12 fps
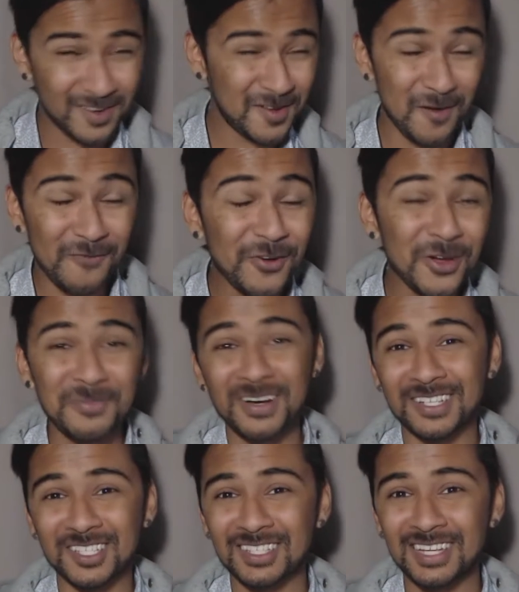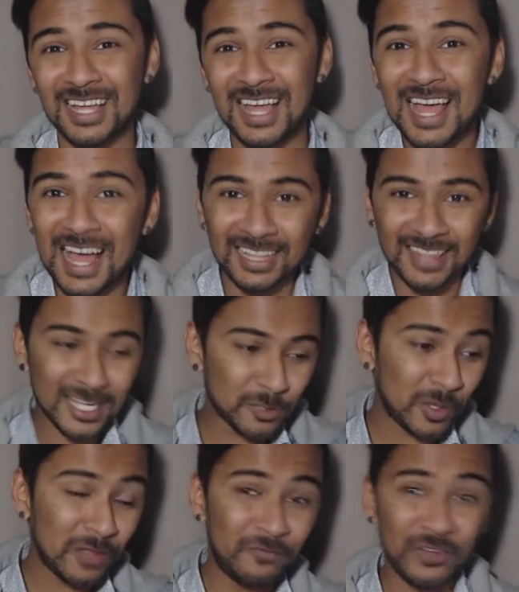not very much. And that's
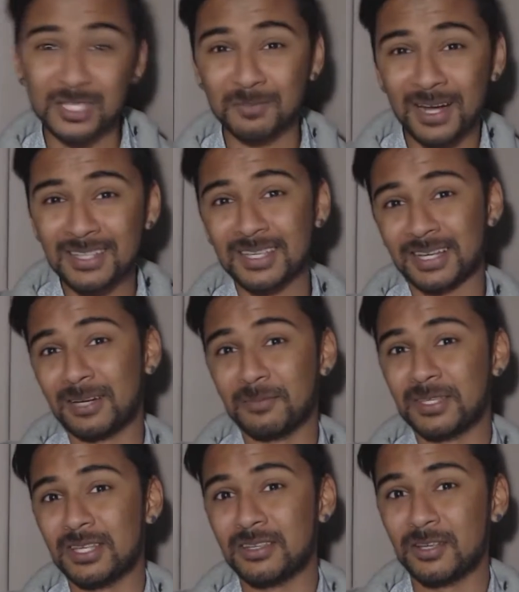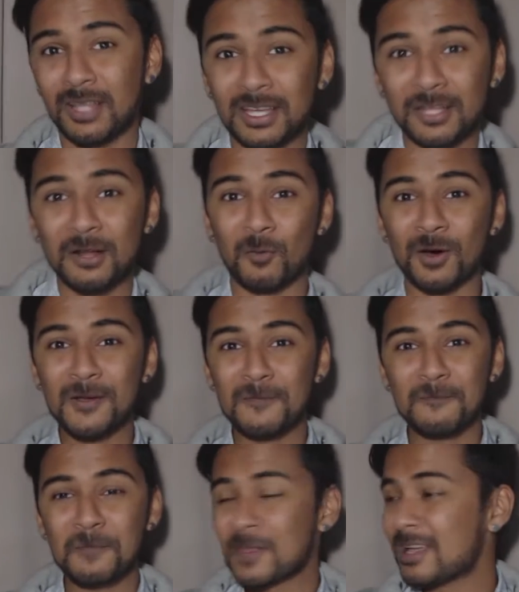where the fixed mindset comes in. You're like, you know what?
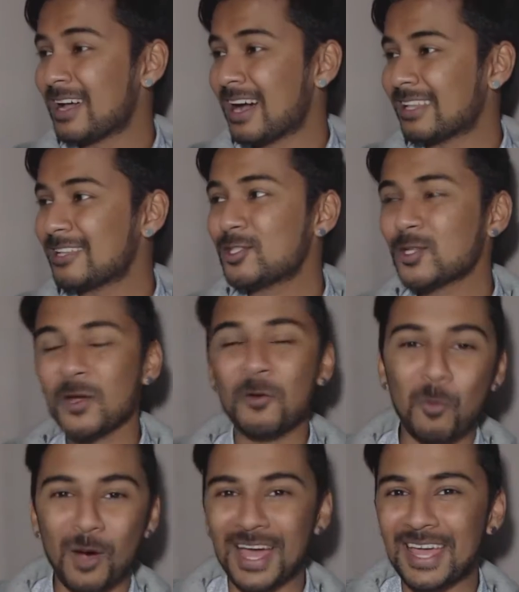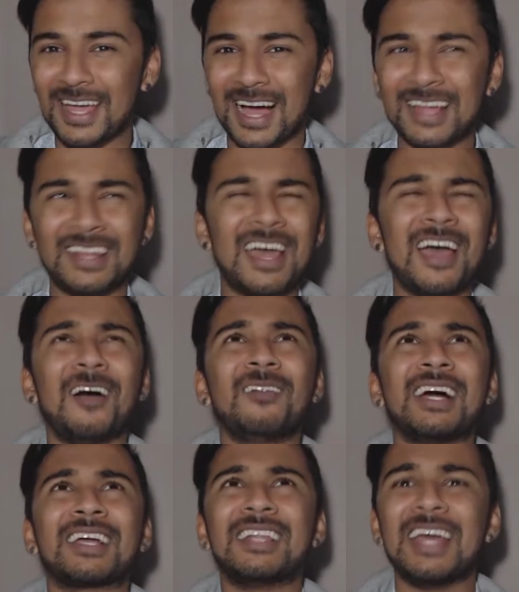There's no way in
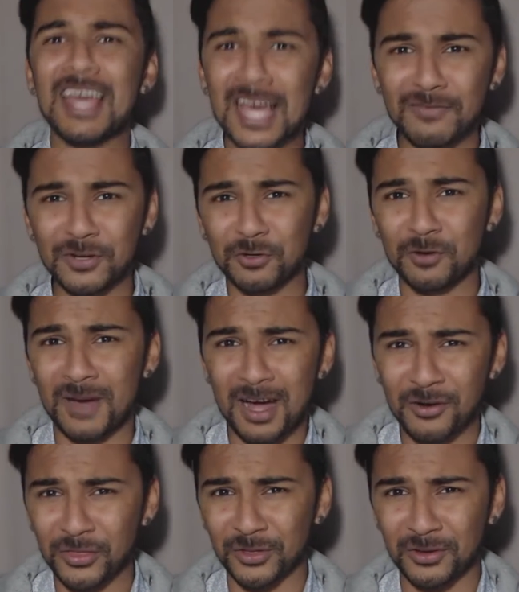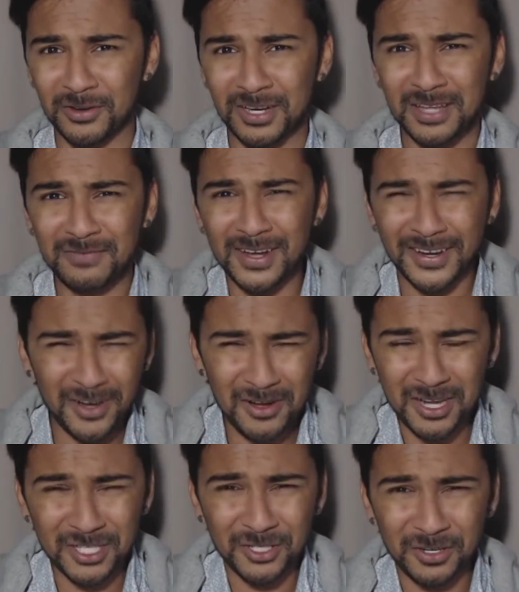hell I can ever do a marathon if I can
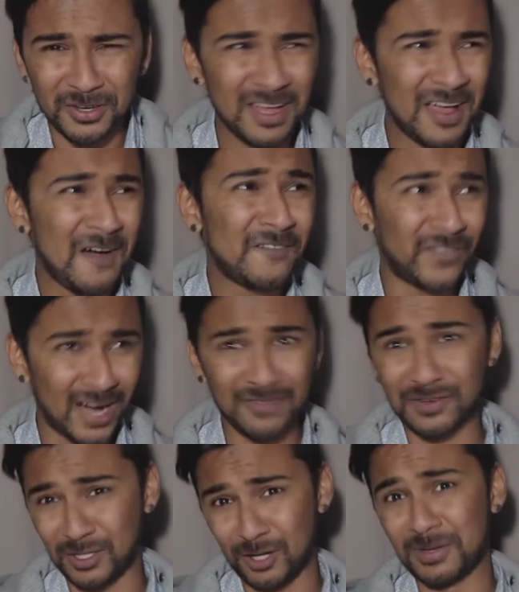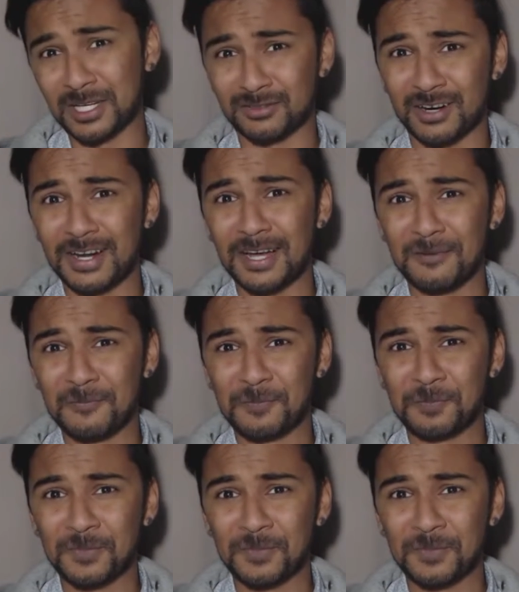only do 5 kilometers right now.